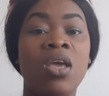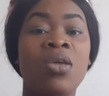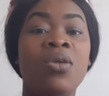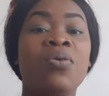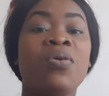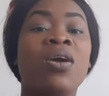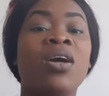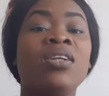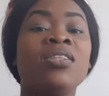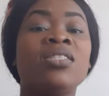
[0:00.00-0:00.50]

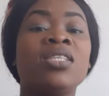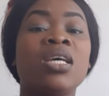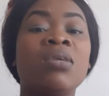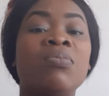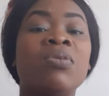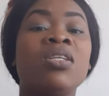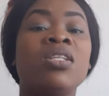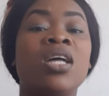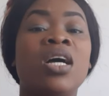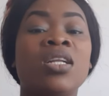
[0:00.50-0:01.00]
You can't tell
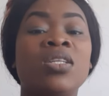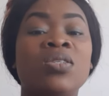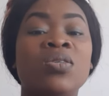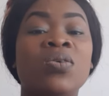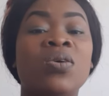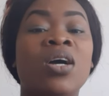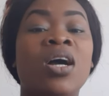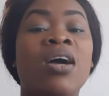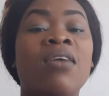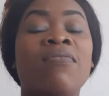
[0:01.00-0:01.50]
me that
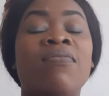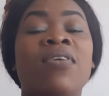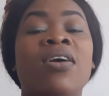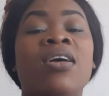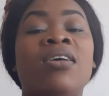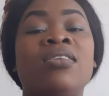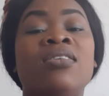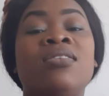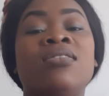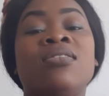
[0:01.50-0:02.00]
you have
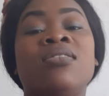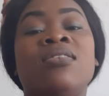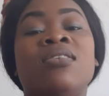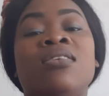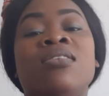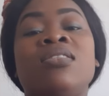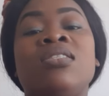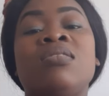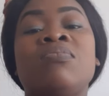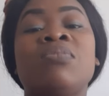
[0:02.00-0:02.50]

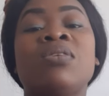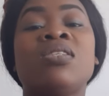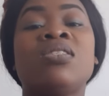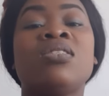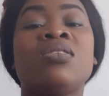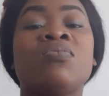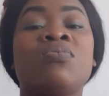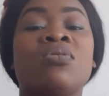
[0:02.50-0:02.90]
intimacy